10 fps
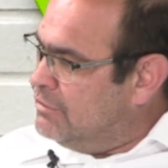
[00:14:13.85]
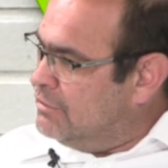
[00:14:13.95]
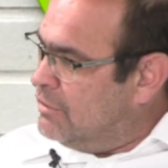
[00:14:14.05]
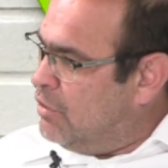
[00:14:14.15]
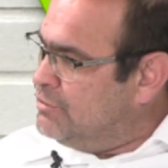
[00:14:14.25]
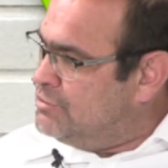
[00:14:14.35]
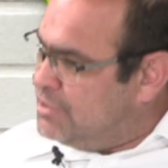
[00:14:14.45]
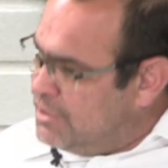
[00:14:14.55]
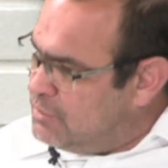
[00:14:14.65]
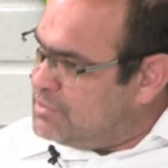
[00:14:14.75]

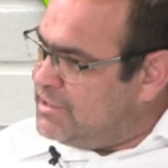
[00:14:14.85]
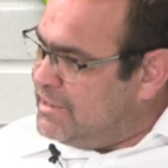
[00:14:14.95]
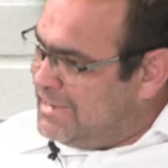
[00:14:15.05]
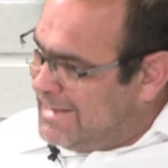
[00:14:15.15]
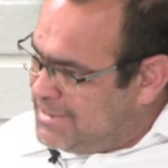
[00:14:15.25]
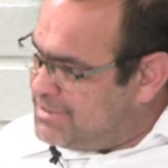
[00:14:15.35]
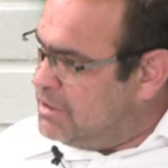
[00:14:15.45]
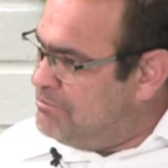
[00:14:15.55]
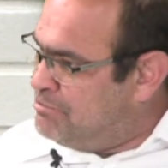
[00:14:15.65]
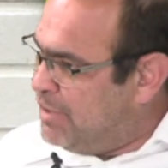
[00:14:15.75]
continuously lesser
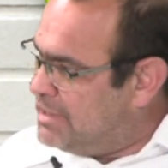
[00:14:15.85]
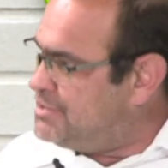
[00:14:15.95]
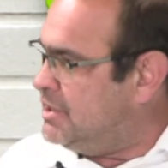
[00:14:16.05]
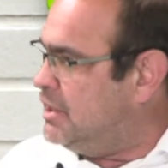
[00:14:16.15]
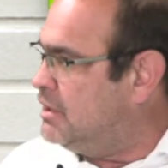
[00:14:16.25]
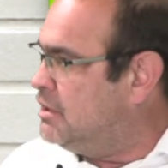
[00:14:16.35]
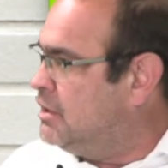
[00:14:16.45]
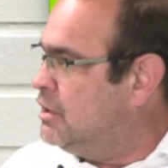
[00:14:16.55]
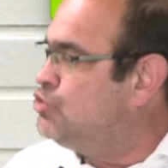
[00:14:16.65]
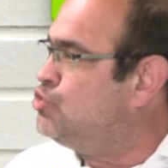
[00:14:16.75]
ability
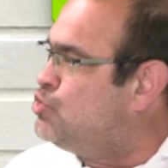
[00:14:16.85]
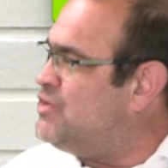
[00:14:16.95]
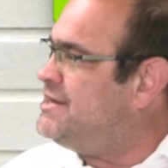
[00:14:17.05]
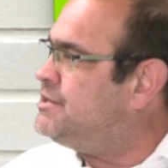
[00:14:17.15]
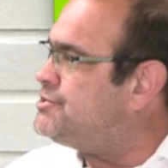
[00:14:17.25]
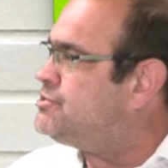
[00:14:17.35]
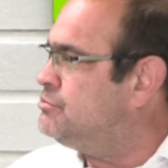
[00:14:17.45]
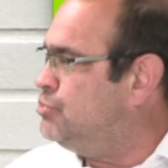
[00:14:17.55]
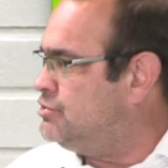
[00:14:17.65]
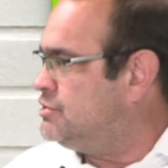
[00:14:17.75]
to
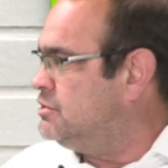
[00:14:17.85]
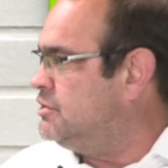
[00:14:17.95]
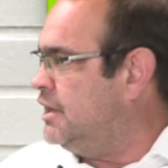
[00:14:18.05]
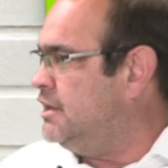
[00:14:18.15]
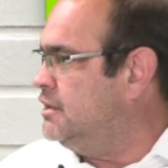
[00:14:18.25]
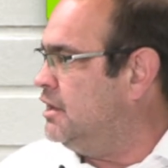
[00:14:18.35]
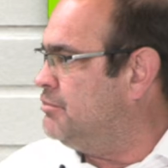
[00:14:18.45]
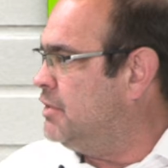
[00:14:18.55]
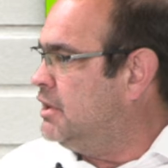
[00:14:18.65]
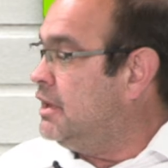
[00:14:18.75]
redistribute that
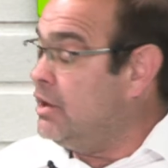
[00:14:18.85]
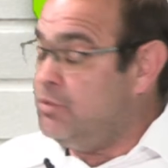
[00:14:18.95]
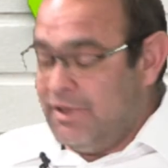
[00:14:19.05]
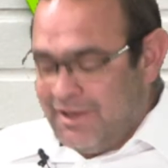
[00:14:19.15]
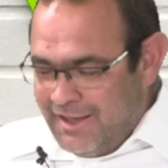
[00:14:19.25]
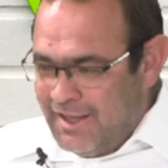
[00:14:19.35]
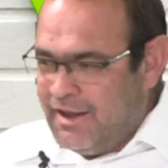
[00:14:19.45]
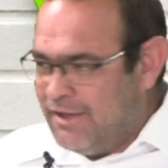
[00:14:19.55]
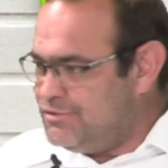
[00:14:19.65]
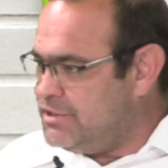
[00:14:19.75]
income. And we again
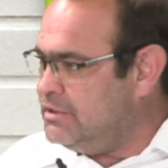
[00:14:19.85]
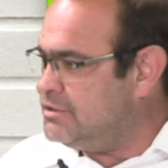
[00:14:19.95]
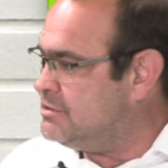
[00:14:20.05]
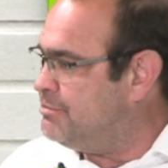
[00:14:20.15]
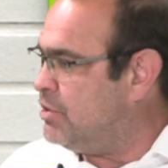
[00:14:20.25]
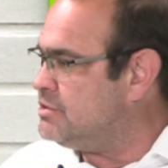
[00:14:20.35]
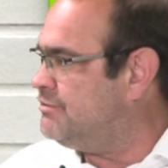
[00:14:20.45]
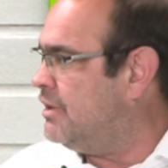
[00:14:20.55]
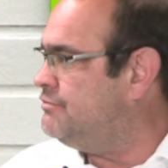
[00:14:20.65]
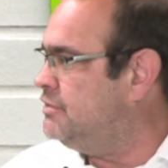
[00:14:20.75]
have seen this the past
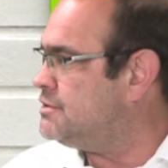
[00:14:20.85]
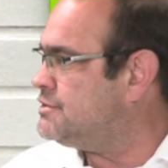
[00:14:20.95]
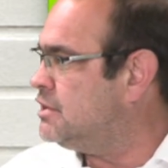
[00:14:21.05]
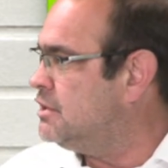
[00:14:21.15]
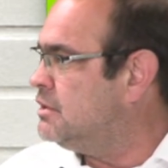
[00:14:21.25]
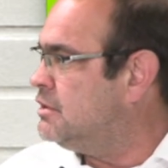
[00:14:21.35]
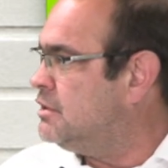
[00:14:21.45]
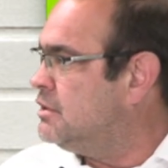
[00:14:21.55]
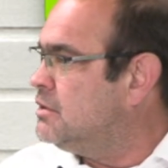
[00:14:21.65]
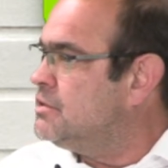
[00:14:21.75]
5 years.
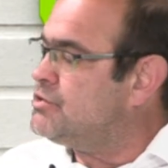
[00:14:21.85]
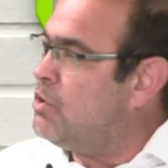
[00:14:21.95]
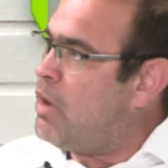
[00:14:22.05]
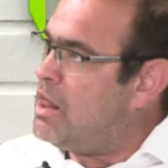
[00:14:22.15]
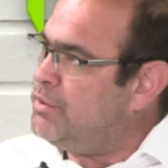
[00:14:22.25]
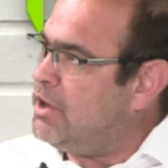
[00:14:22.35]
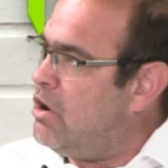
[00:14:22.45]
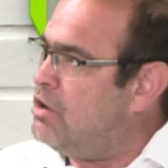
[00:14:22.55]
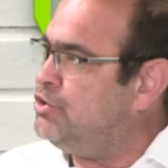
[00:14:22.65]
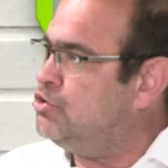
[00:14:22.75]
So while we
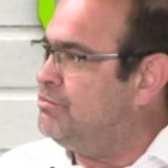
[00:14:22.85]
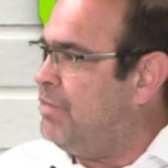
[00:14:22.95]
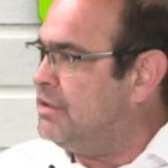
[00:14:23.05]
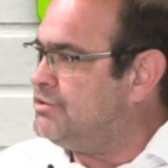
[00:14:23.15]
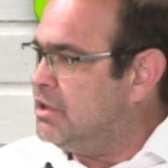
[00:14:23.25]
argue about